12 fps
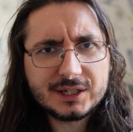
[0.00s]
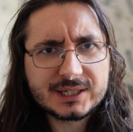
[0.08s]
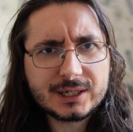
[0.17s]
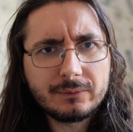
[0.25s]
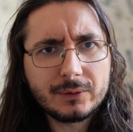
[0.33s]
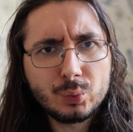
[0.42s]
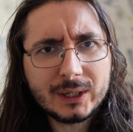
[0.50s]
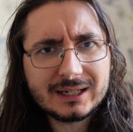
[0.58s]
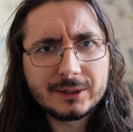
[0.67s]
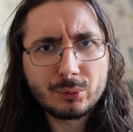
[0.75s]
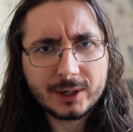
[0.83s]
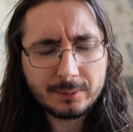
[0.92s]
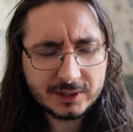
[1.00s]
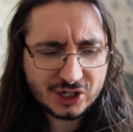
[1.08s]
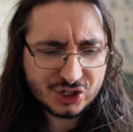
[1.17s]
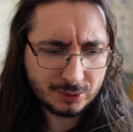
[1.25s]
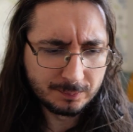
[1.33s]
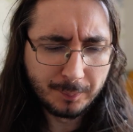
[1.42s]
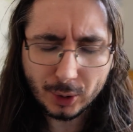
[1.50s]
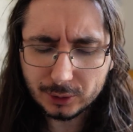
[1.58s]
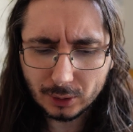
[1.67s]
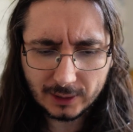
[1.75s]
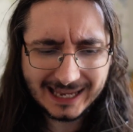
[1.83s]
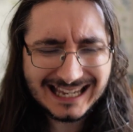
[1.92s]
Discover Weekly recommendation
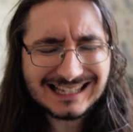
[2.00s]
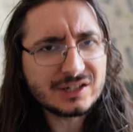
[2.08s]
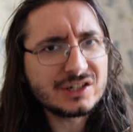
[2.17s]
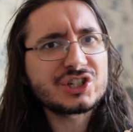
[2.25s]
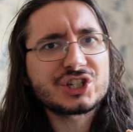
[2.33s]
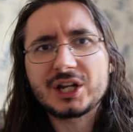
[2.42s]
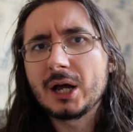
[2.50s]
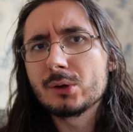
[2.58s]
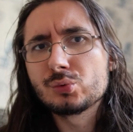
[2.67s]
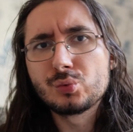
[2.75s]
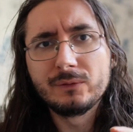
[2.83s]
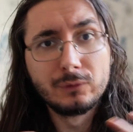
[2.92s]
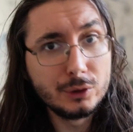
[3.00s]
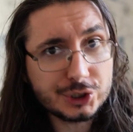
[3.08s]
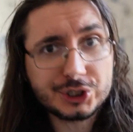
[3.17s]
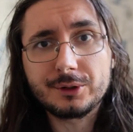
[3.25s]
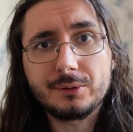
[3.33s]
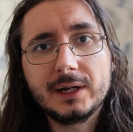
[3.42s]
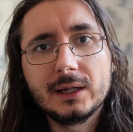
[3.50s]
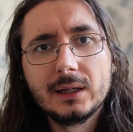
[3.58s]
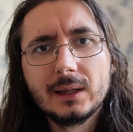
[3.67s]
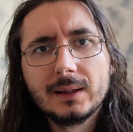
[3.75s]
model isn't a revolutionary.